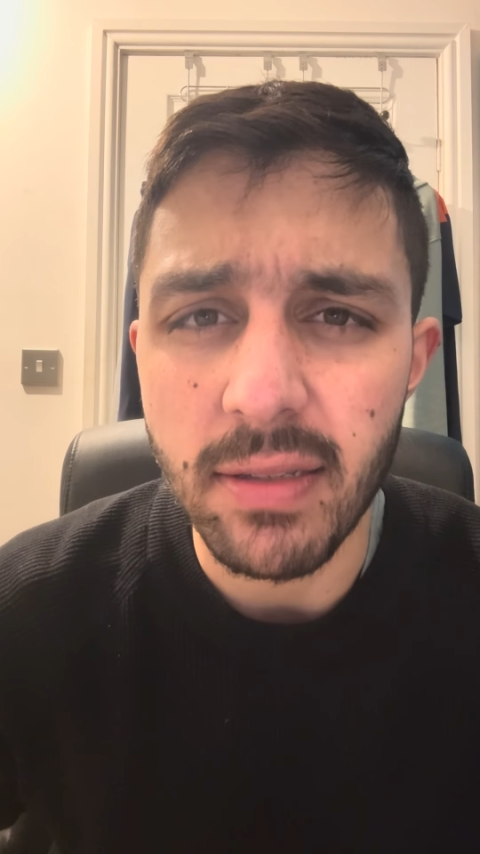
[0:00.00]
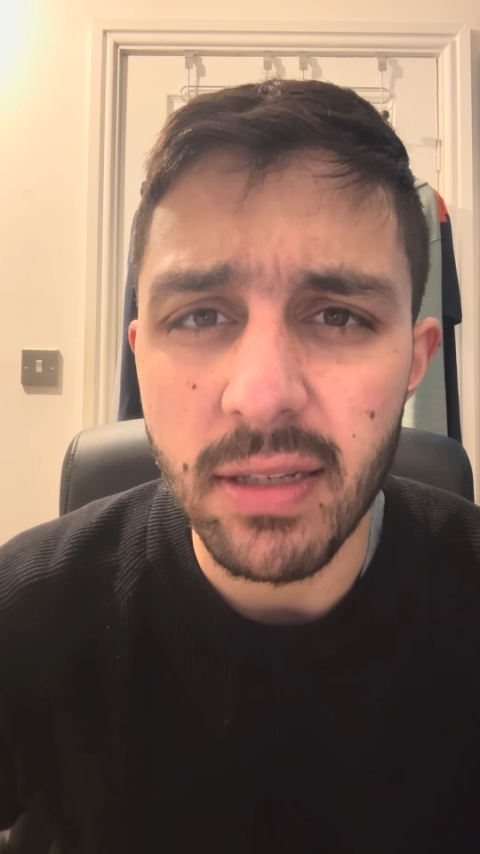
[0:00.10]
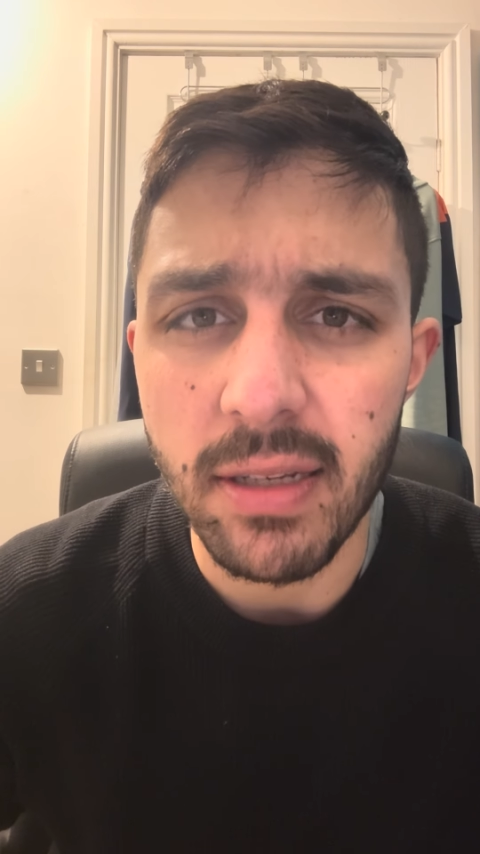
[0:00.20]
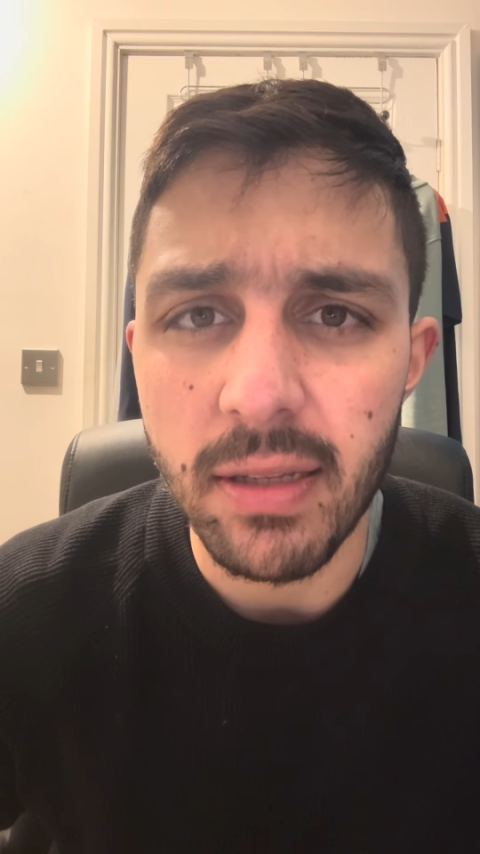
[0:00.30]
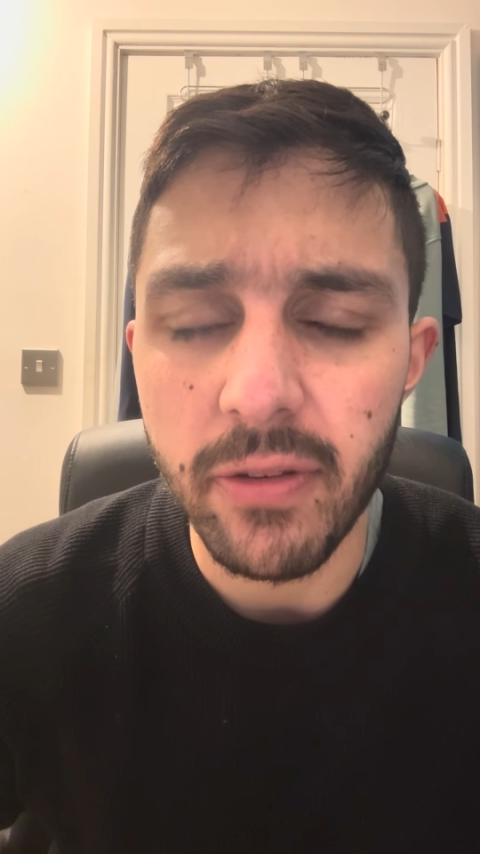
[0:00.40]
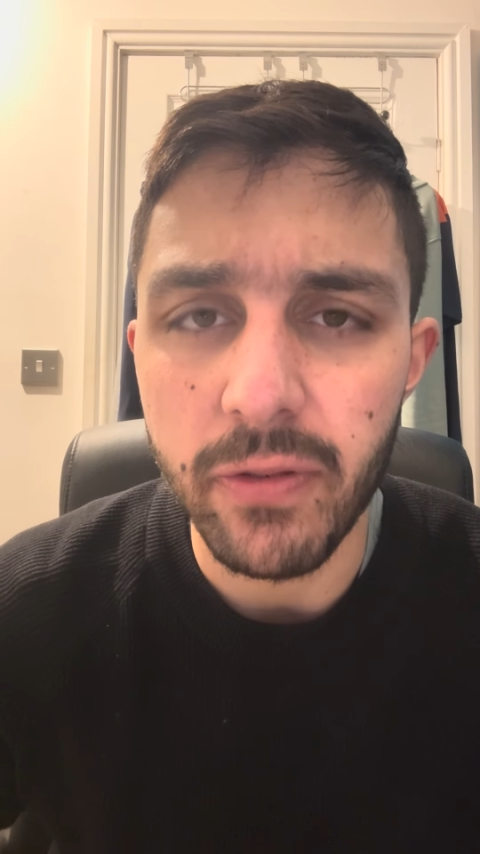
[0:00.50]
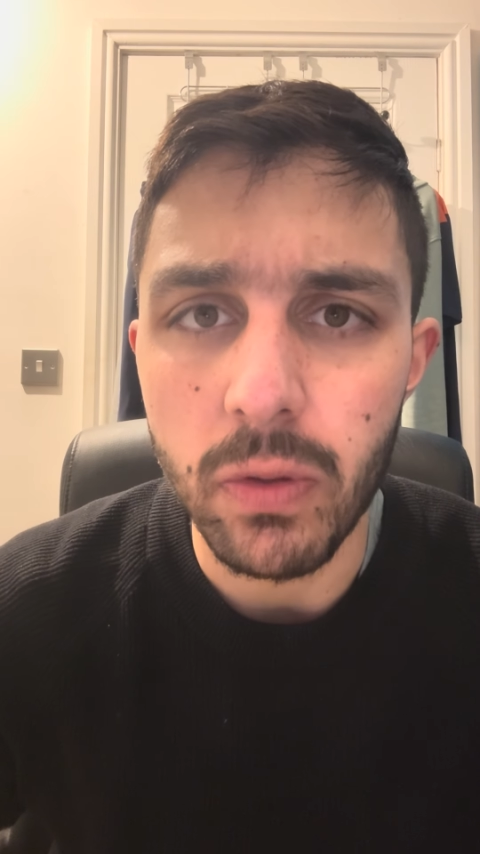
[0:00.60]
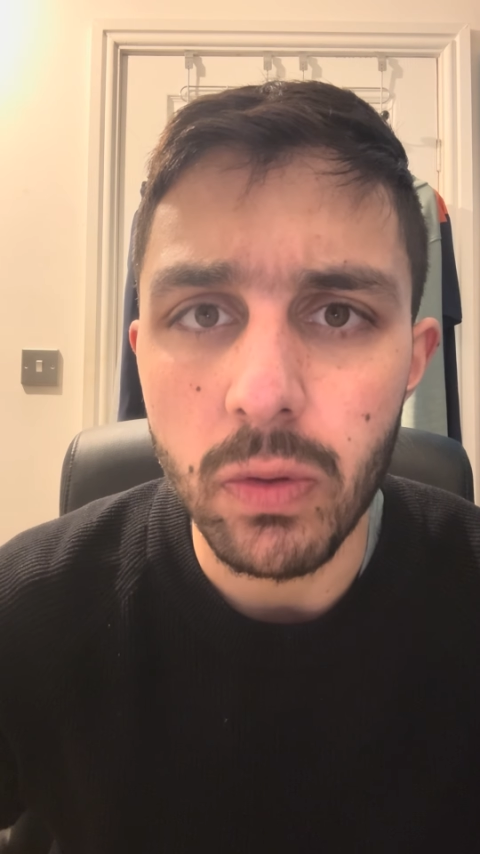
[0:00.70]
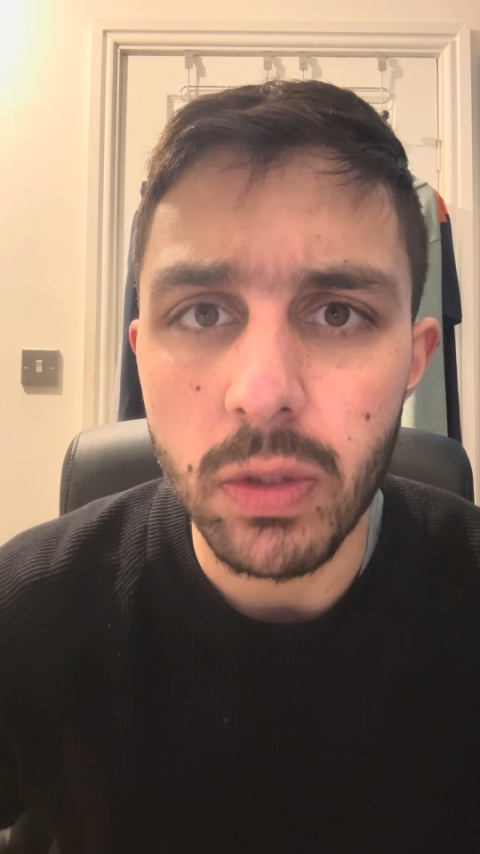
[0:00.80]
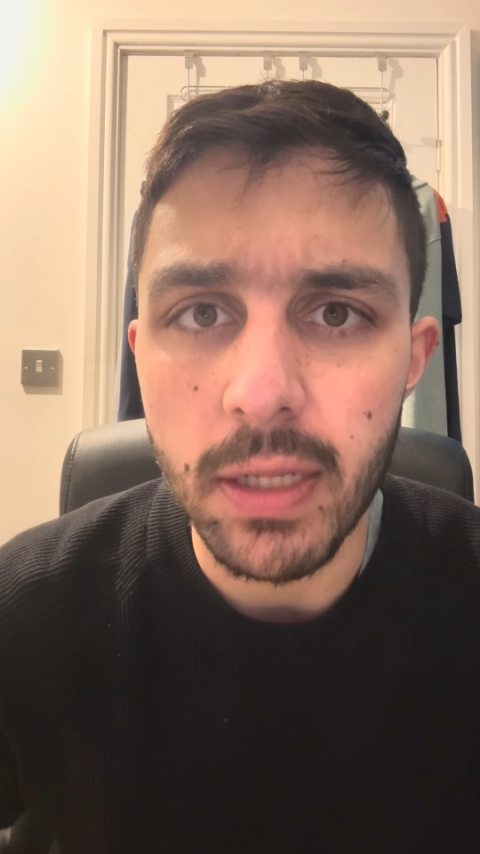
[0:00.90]
to eat the
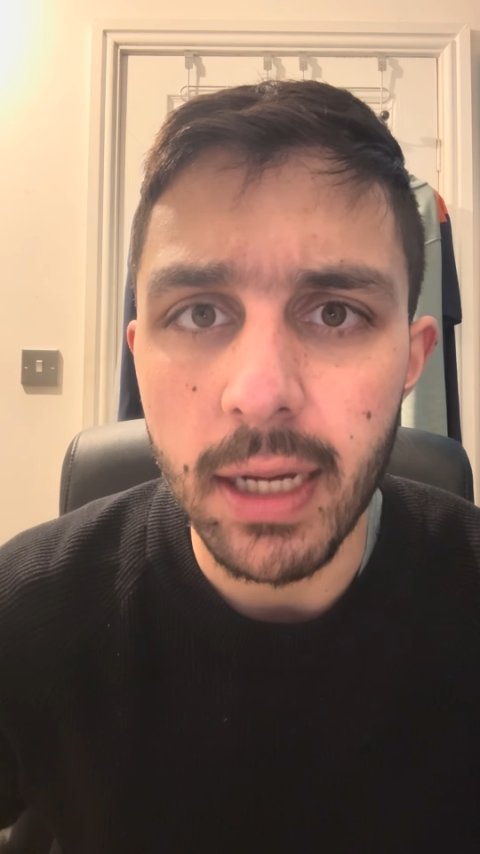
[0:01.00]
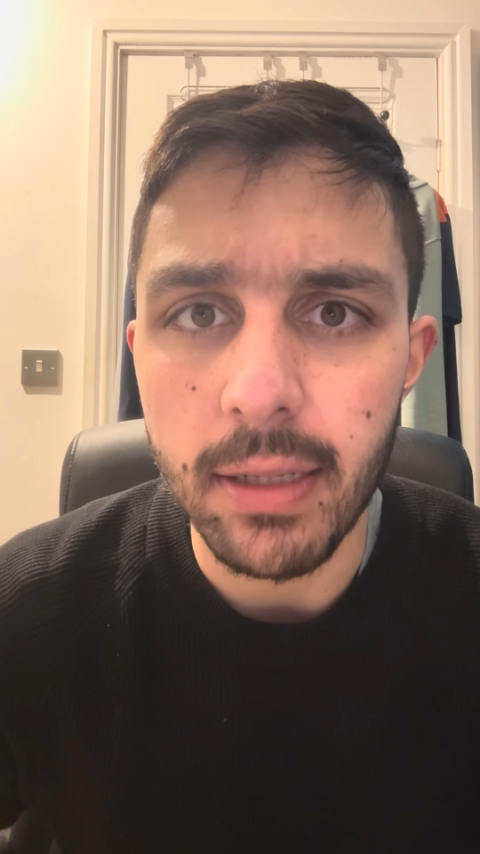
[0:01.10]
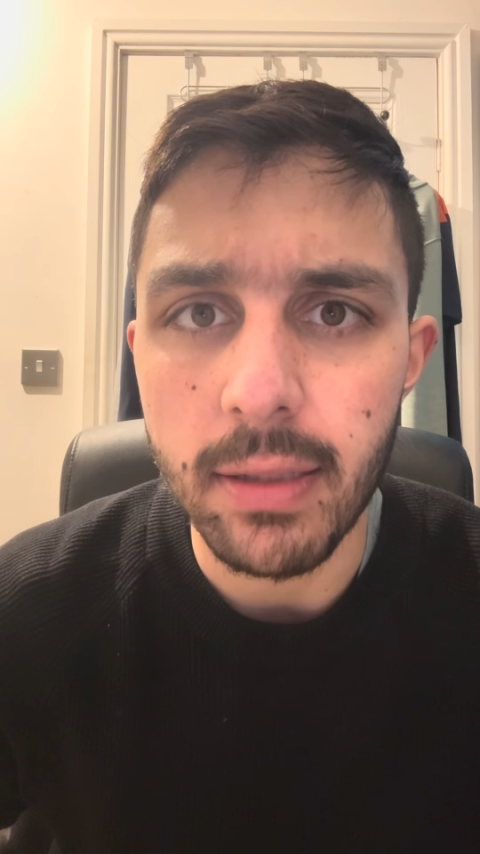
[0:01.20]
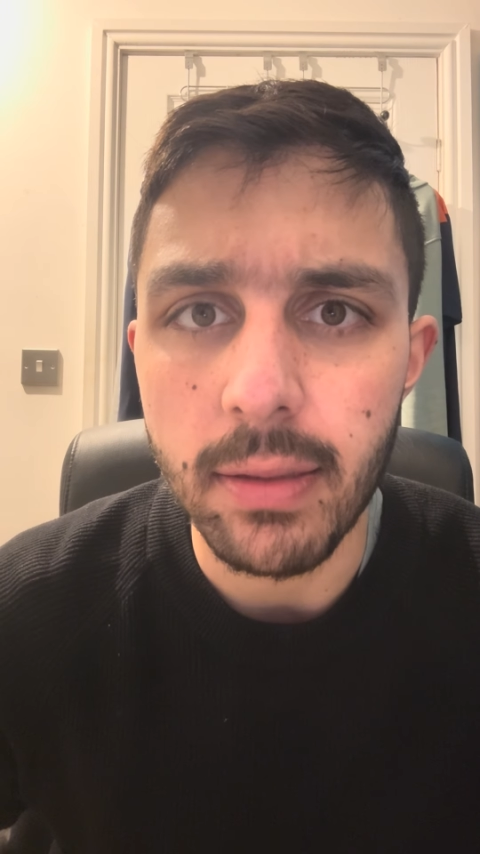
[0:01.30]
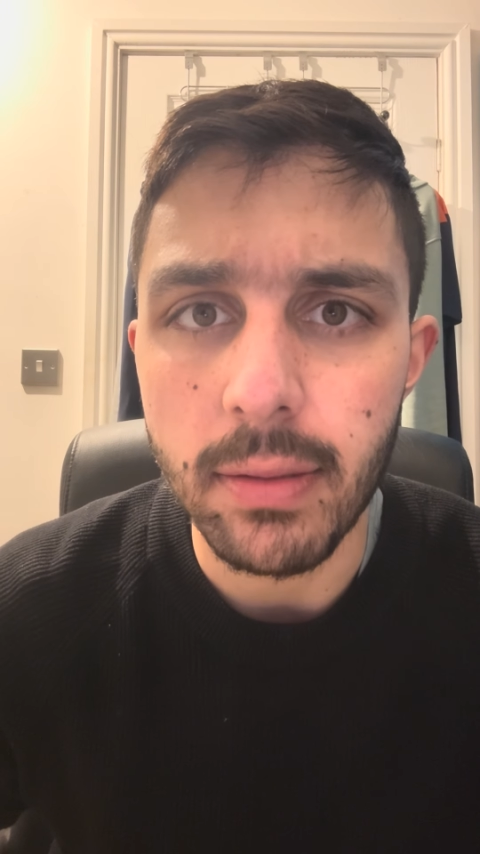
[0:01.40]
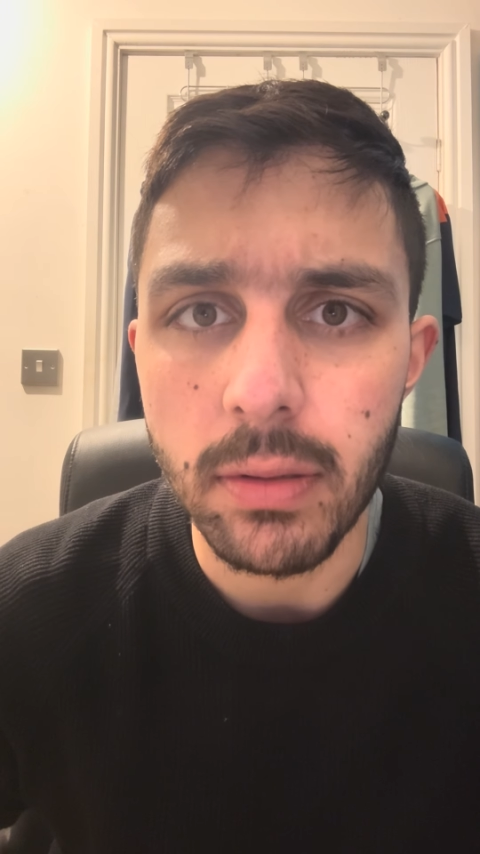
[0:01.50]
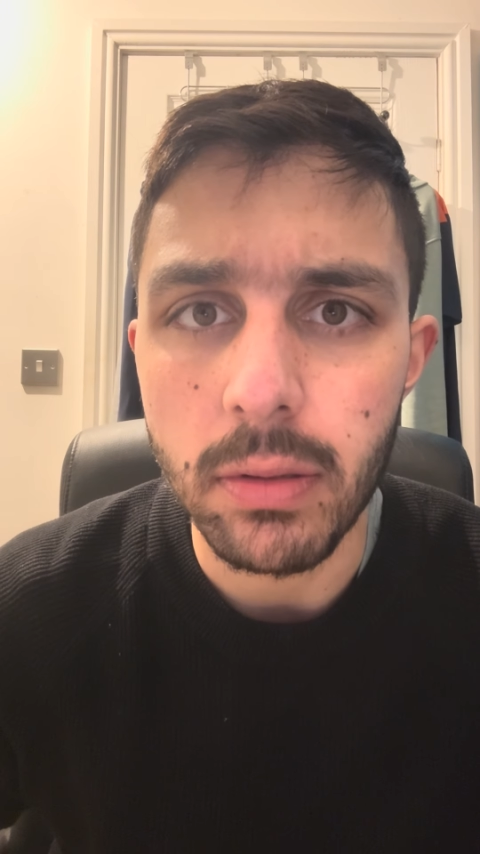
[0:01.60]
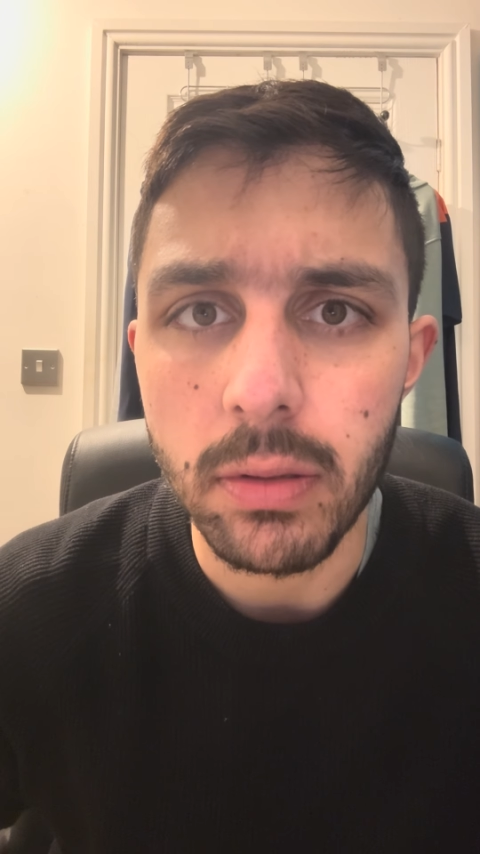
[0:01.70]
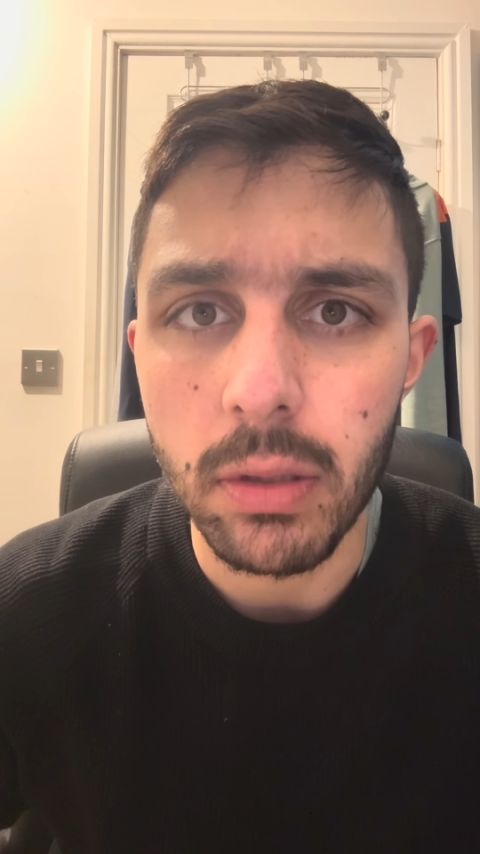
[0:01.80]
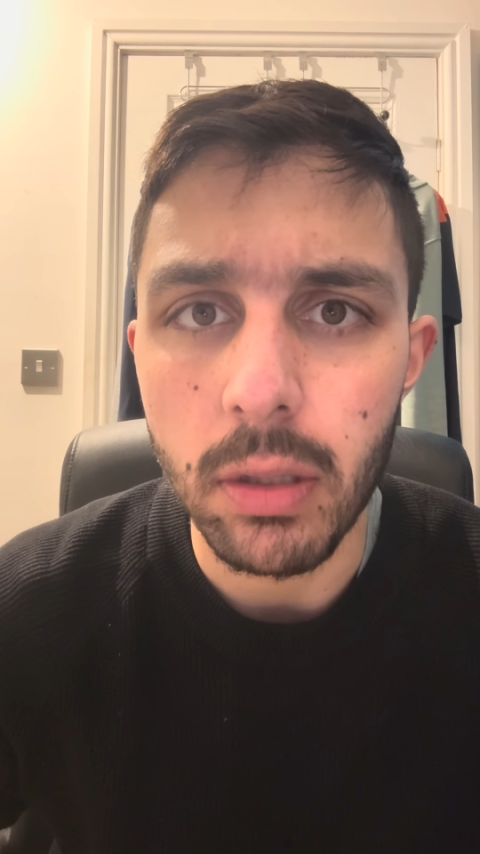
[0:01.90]
food that
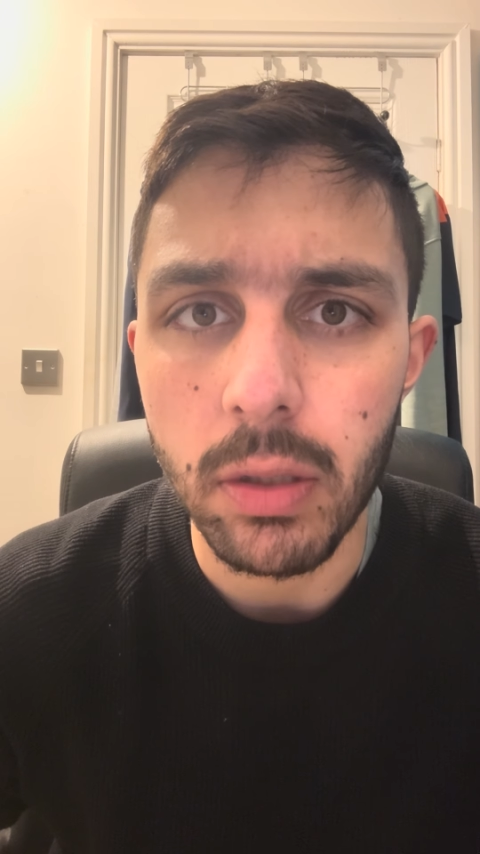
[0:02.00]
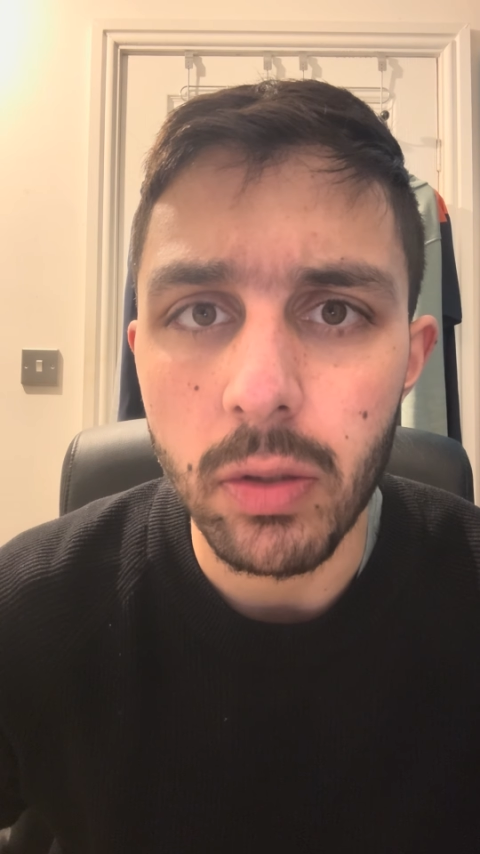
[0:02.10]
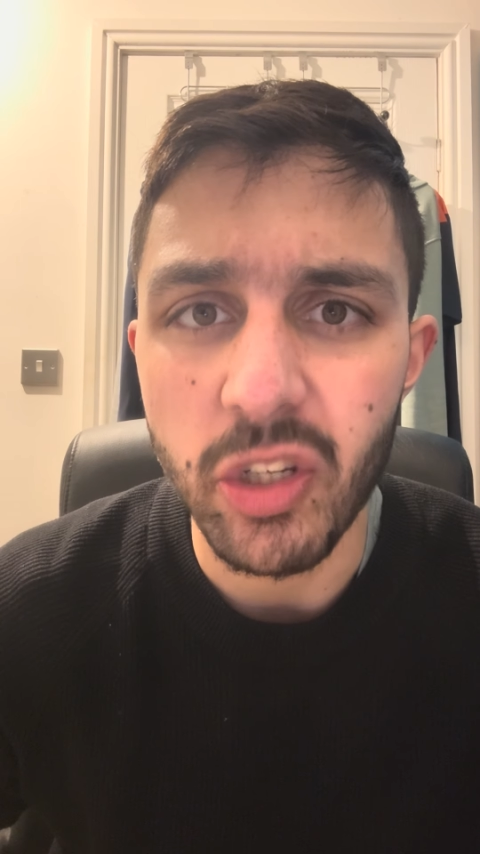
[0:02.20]
is, you know,